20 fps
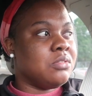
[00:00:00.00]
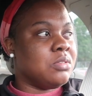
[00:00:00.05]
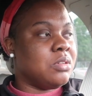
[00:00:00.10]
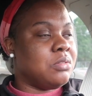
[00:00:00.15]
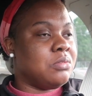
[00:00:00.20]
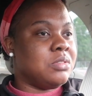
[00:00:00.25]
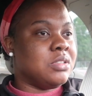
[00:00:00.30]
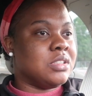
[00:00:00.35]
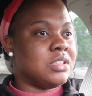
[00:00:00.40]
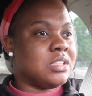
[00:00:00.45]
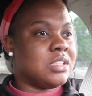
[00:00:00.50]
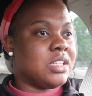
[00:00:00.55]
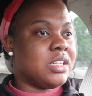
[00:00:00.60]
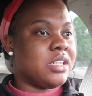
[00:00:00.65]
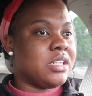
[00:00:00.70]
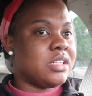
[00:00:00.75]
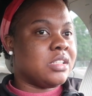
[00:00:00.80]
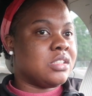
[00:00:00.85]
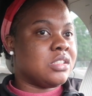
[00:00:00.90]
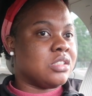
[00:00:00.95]
when we was
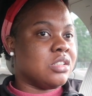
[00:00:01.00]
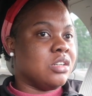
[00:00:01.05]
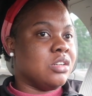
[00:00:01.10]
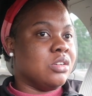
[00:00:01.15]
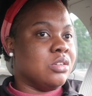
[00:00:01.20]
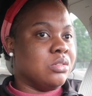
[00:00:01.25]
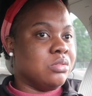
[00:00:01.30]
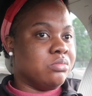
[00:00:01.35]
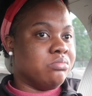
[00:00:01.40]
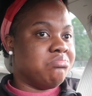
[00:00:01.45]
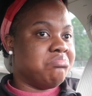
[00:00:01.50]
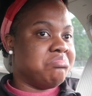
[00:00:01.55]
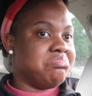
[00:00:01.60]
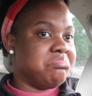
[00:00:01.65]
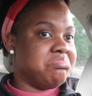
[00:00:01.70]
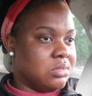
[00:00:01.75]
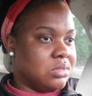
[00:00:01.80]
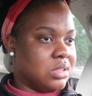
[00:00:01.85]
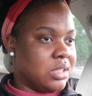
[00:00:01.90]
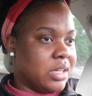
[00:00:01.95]
there so
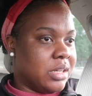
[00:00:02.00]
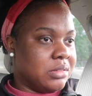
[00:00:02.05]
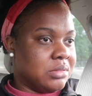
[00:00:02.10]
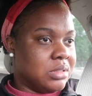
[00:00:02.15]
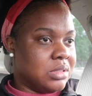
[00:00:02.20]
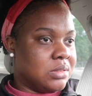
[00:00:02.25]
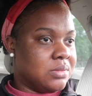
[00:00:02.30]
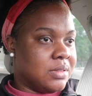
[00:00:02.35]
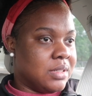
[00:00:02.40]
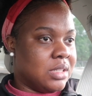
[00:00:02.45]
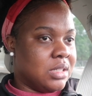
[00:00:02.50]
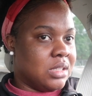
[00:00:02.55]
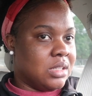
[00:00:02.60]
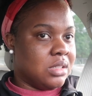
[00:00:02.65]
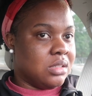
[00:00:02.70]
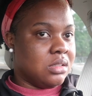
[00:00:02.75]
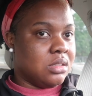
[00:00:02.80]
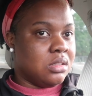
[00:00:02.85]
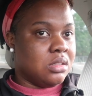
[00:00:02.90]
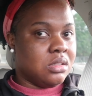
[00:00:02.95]
that was
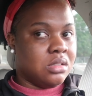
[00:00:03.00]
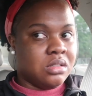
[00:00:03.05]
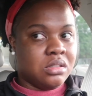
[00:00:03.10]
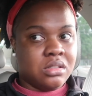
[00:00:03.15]
fine